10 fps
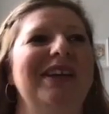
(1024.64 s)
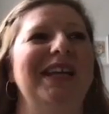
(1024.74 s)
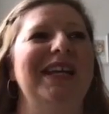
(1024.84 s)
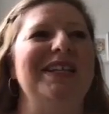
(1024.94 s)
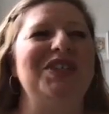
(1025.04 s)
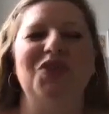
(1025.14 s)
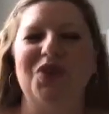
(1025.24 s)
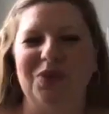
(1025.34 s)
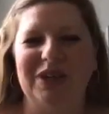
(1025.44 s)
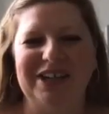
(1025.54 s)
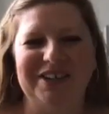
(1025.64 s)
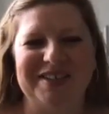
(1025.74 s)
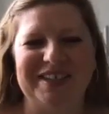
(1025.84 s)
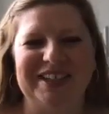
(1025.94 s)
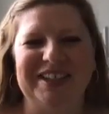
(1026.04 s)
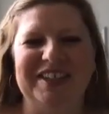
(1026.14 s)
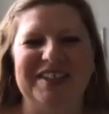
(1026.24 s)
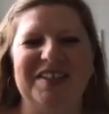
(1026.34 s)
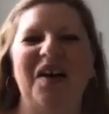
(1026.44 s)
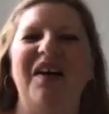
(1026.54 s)
it's 2 to 3 years.
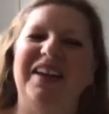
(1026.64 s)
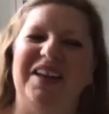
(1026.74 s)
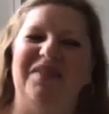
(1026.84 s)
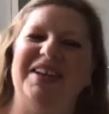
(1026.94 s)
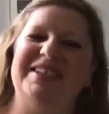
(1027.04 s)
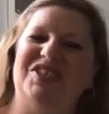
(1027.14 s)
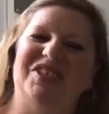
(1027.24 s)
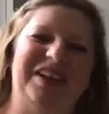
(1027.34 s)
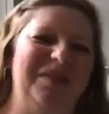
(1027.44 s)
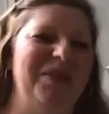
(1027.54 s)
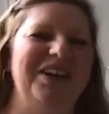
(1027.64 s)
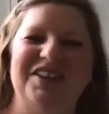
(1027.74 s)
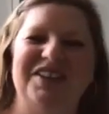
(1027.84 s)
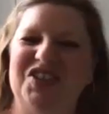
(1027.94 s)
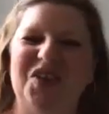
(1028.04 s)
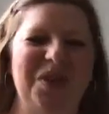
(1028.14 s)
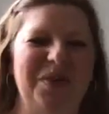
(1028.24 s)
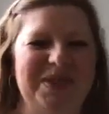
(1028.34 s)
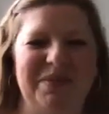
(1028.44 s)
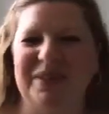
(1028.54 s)
So if I'm not going to show them
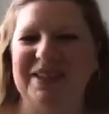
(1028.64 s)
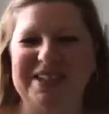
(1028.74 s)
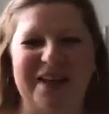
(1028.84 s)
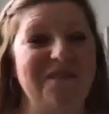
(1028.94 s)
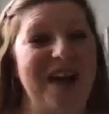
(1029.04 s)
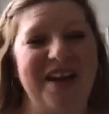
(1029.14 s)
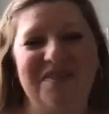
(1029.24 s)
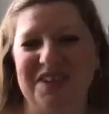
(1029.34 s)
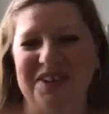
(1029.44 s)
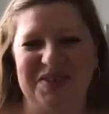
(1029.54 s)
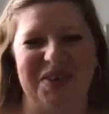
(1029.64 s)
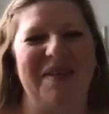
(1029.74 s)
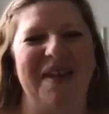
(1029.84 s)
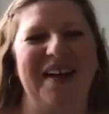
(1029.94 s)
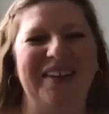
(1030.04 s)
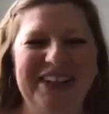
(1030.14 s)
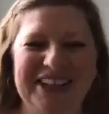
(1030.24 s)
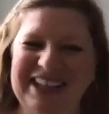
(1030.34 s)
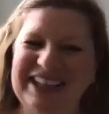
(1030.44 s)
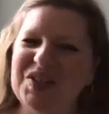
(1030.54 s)
something that's like 5 years from now.
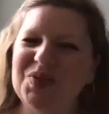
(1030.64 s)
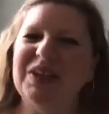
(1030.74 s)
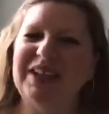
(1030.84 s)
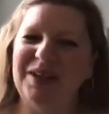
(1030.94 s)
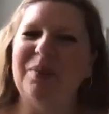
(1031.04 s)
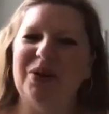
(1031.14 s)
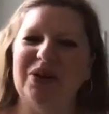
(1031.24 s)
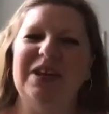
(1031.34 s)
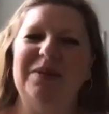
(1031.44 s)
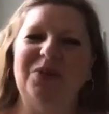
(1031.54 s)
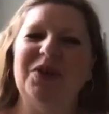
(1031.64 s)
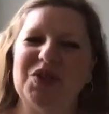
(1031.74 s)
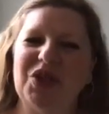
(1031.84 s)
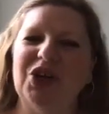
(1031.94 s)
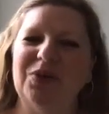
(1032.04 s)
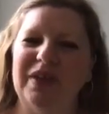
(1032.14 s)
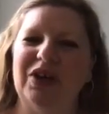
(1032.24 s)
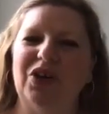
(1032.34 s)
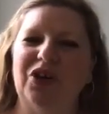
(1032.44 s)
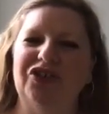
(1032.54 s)
It's really about keeping what's current within
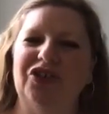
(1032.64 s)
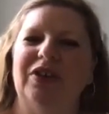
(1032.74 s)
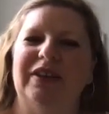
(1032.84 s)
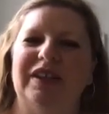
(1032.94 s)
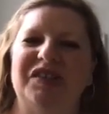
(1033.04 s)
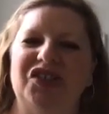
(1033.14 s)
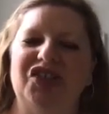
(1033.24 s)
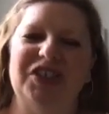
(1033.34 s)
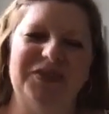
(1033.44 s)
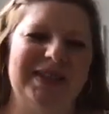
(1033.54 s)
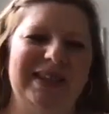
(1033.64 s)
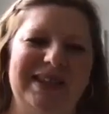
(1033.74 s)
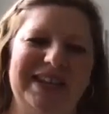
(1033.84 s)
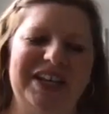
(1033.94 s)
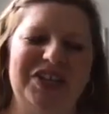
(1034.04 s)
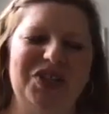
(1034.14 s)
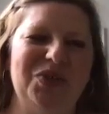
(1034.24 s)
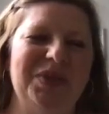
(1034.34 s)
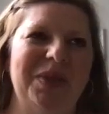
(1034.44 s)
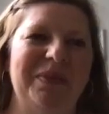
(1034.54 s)
culture, and then the shifts that they can do
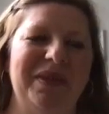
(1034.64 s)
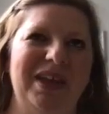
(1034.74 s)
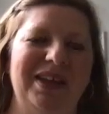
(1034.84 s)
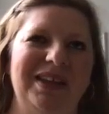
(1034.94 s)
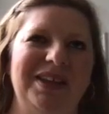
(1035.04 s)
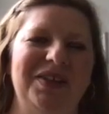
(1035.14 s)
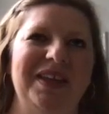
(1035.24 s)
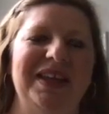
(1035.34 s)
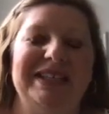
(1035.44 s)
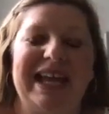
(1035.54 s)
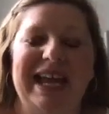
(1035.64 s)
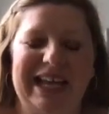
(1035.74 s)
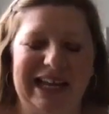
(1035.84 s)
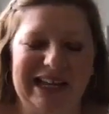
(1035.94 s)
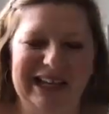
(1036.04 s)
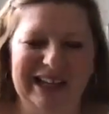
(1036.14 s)
something, they can take it.